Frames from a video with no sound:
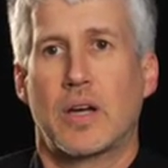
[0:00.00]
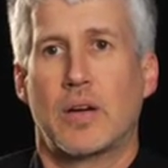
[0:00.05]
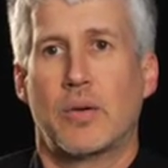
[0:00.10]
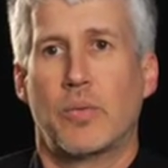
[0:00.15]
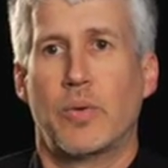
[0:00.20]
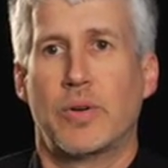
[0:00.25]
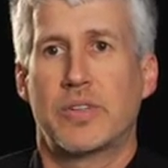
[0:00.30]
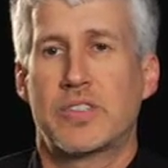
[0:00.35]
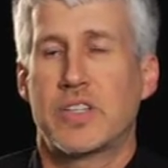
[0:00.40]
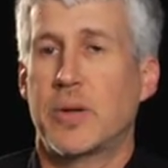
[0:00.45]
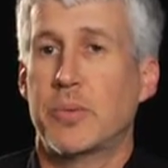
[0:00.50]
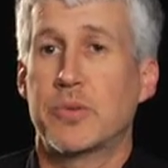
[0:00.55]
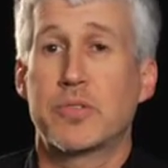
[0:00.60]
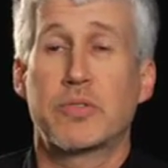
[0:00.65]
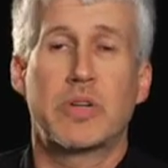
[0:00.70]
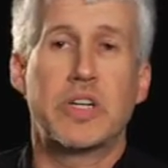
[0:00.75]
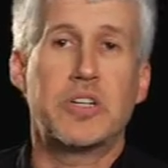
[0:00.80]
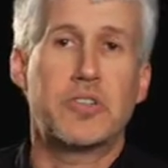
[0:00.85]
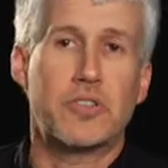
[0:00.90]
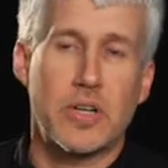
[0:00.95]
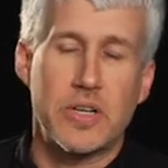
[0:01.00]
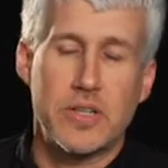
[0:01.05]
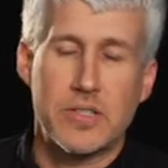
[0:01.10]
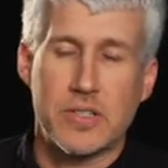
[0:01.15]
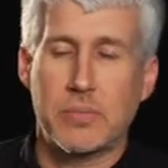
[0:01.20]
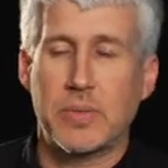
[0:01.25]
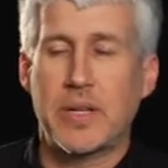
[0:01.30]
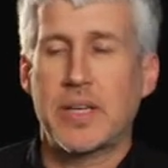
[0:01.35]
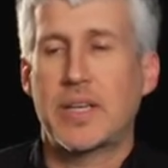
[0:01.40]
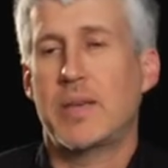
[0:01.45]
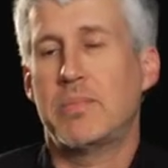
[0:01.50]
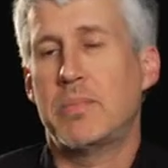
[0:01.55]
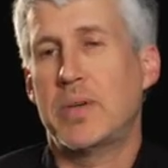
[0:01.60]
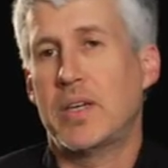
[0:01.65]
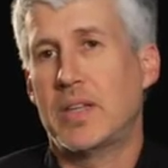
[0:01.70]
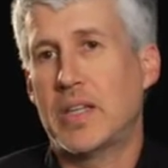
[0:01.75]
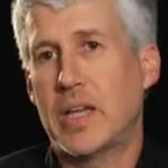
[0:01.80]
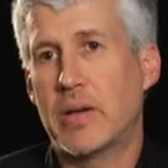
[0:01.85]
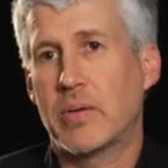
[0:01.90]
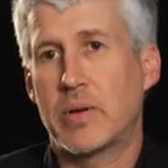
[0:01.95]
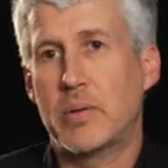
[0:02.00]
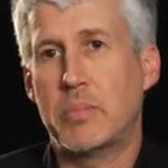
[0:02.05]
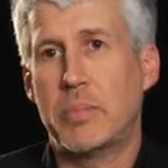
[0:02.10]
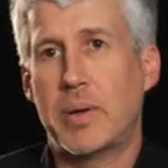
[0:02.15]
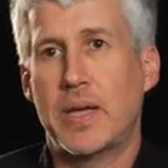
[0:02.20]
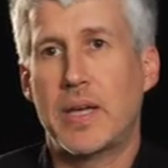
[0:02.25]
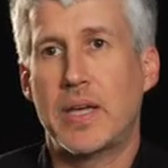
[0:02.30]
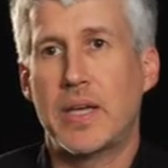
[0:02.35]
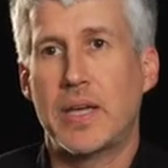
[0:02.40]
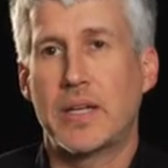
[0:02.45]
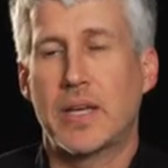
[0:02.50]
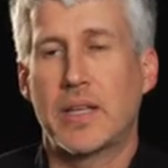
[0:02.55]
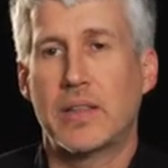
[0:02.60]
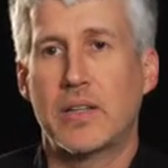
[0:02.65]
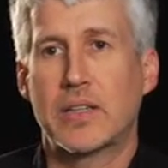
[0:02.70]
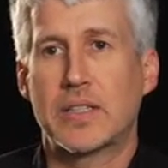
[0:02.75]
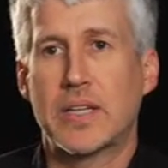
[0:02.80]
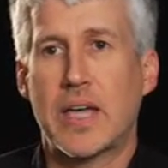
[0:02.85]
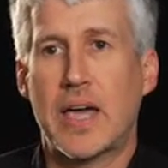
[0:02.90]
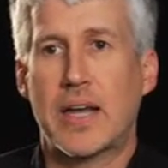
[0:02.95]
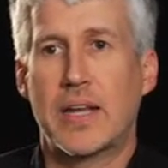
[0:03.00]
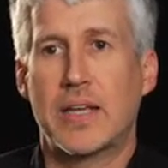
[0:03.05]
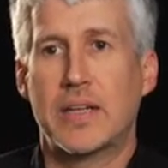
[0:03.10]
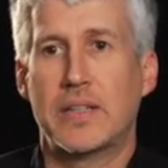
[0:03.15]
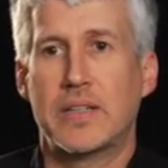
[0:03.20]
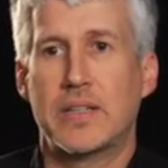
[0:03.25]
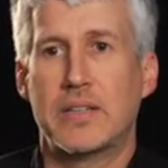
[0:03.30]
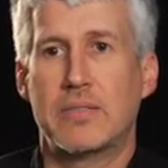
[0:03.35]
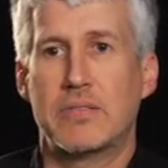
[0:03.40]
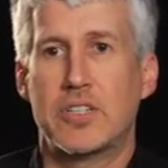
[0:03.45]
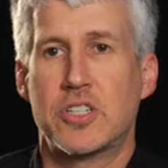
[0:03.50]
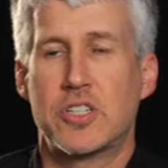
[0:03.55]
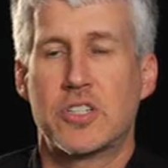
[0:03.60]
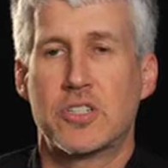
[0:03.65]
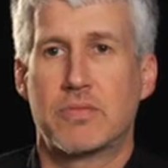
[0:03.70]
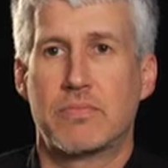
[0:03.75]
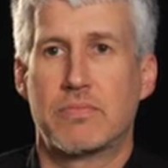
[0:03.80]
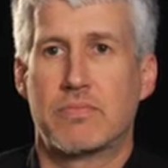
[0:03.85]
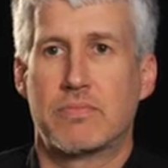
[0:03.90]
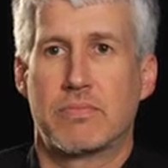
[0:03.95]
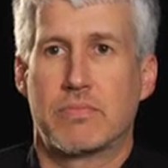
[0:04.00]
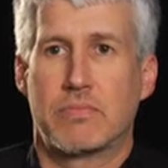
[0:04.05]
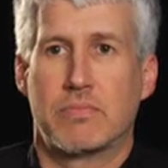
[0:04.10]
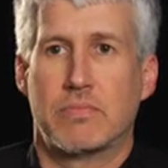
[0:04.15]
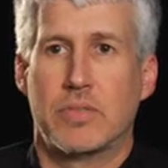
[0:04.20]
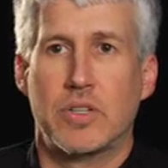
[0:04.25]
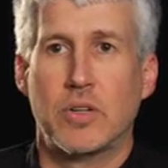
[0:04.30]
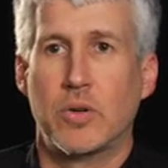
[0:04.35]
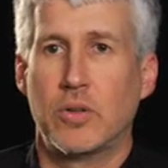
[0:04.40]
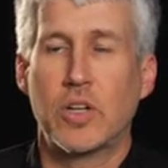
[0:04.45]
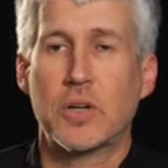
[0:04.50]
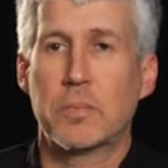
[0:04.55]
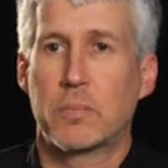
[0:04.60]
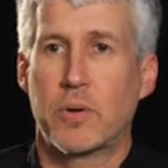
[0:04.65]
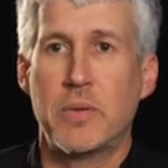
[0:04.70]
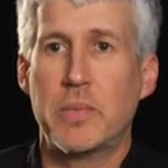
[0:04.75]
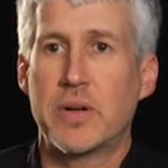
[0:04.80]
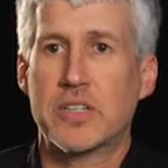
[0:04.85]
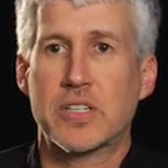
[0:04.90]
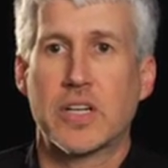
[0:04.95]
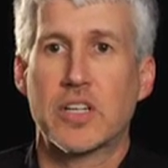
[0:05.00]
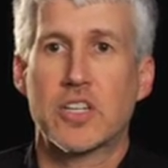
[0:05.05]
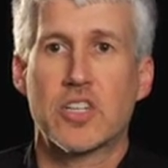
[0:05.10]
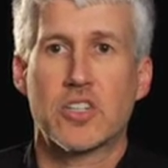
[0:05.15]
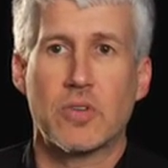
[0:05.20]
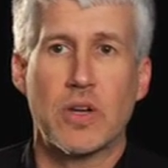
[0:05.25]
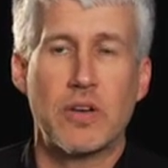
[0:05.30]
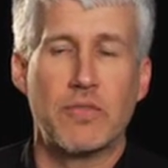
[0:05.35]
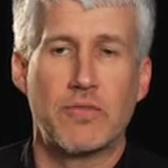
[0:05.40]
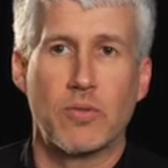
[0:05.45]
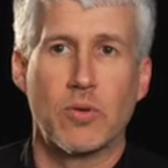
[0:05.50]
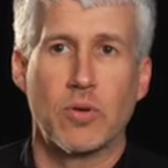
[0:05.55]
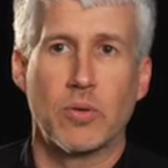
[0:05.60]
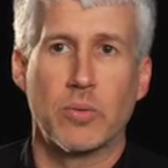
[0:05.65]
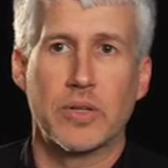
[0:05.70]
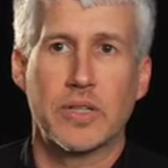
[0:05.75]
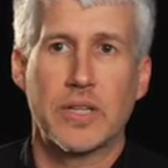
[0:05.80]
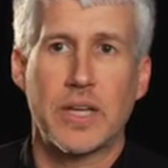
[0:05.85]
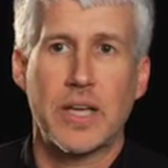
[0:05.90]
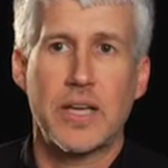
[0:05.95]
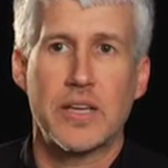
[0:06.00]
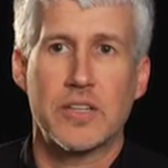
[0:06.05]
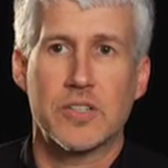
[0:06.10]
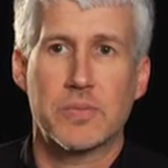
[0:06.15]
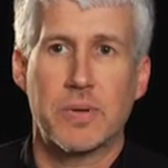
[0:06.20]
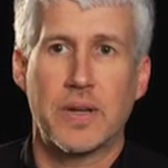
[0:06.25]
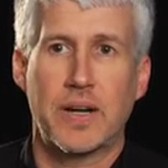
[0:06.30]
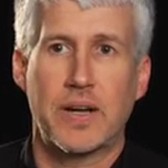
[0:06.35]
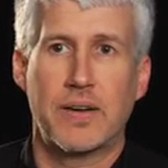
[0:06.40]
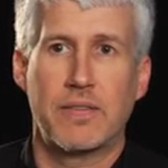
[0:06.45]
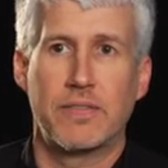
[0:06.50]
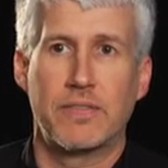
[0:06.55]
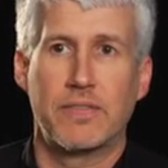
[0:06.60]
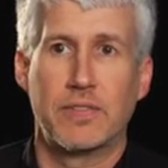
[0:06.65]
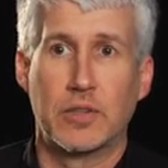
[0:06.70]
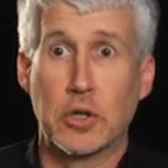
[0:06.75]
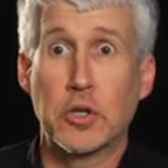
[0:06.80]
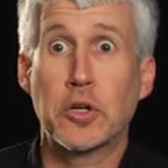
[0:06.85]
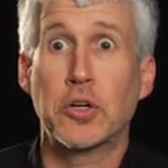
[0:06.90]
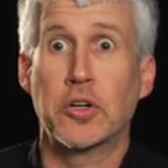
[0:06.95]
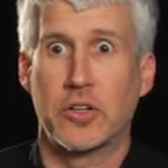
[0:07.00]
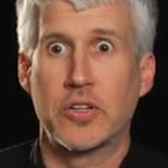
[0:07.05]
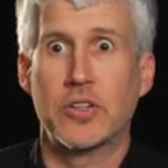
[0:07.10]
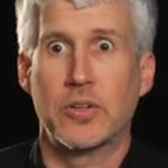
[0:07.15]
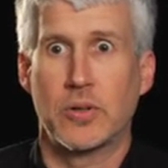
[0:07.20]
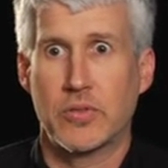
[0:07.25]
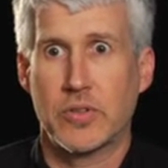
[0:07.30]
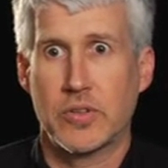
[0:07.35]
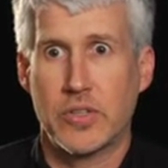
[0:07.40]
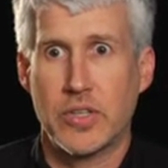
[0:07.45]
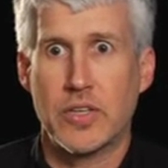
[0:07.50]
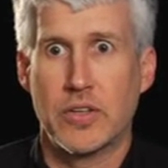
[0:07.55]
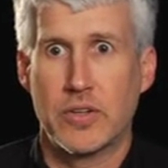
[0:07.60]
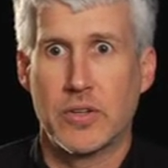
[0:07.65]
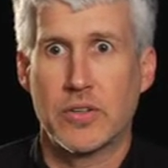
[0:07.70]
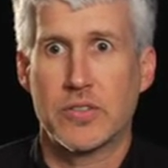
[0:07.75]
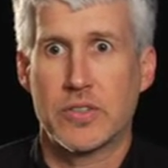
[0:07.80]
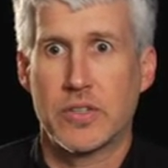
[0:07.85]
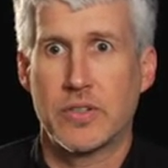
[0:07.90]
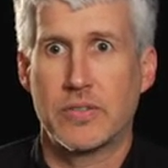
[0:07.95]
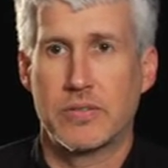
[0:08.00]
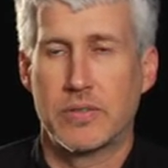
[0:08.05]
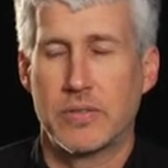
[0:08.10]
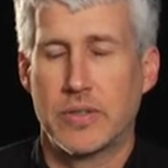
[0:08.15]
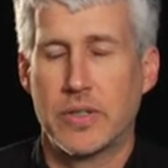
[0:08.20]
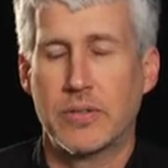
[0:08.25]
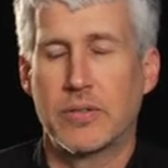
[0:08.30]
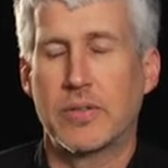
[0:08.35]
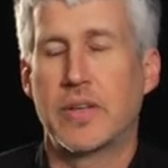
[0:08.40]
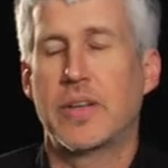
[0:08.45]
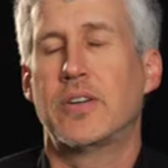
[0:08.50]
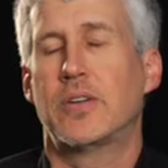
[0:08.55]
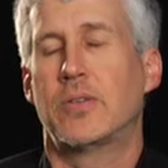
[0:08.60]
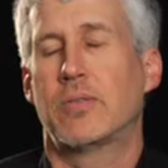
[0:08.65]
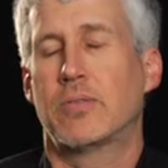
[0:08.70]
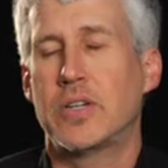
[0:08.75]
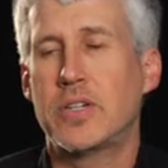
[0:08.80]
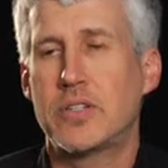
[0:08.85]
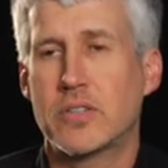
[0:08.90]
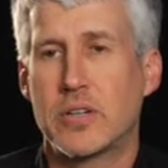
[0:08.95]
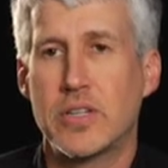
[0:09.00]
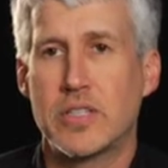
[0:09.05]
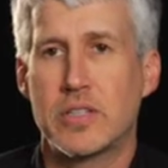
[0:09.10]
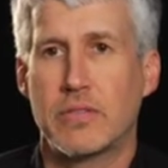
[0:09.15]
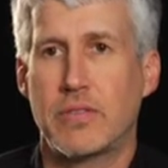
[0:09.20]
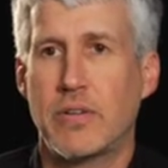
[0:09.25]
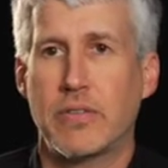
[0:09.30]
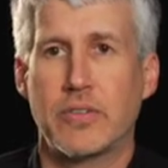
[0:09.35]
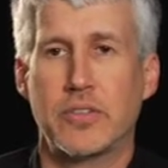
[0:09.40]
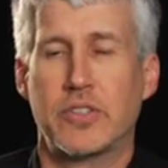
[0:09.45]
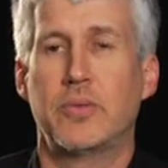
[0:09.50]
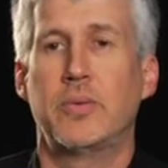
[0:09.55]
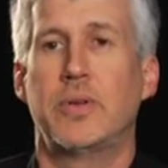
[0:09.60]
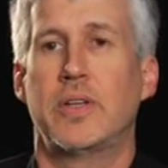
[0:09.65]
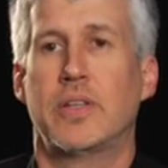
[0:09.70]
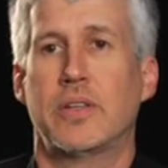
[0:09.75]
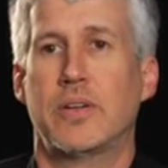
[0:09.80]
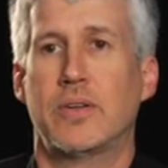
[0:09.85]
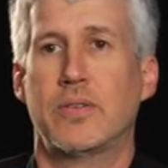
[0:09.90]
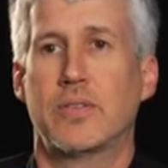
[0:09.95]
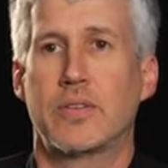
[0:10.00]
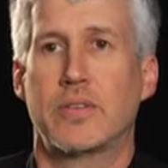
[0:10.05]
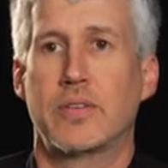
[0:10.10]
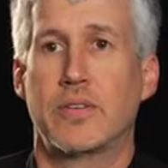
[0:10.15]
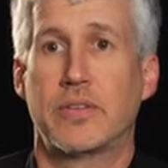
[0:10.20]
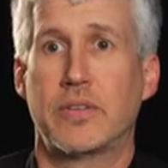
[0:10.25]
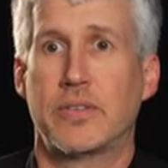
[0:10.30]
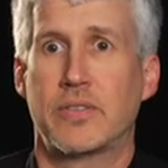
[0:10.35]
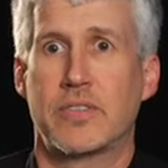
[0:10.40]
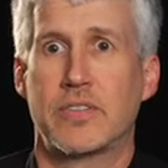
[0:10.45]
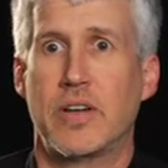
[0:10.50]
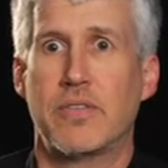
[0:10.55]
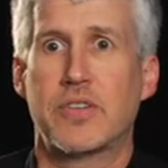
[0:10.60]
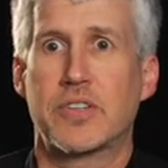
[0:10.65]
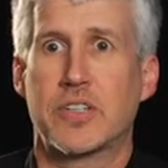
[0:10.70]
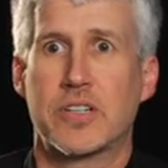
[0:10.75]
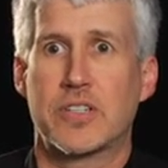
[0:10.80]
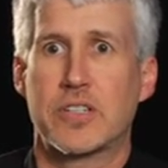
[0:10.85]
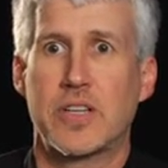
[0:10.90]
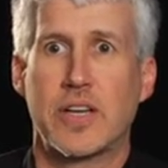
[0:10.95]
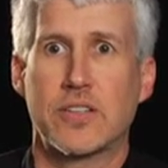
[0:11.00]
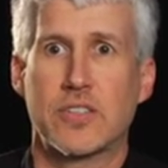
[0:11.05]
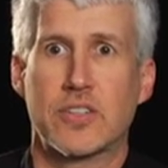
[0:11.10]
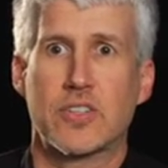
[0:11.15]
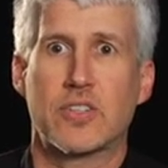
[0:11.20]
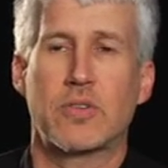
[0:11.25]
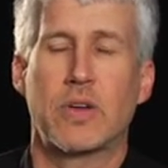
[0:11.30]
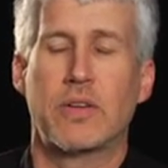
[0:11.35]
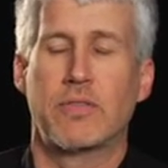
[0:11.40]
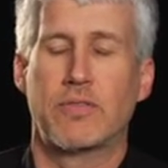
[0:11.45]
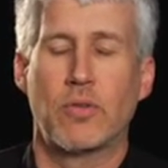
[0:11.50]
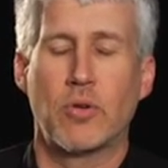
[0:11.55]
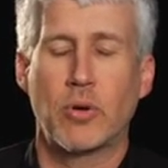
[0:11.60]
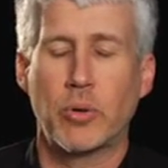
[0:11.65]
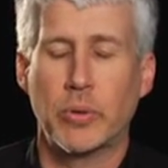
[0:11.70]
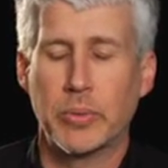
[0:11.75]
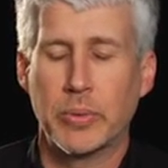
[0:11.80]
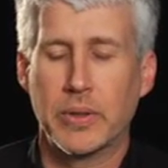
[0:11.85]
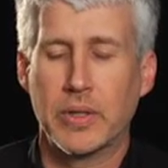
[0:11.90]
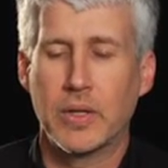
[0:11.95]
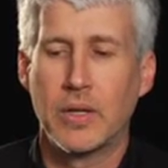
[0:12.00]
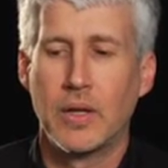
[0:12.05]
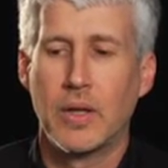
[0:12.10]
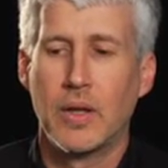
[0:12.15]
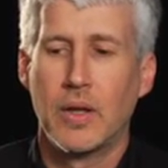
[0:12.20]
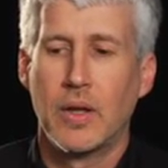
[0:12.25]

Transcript: Once again, it was a retreat. Somebody came in, they were in pain. I looked at it, and it just, it looked pretty much like a straightforward case. But I've learned over the years that, endo retreats, if you ever do any of those, there's never such thing as a straightforward one.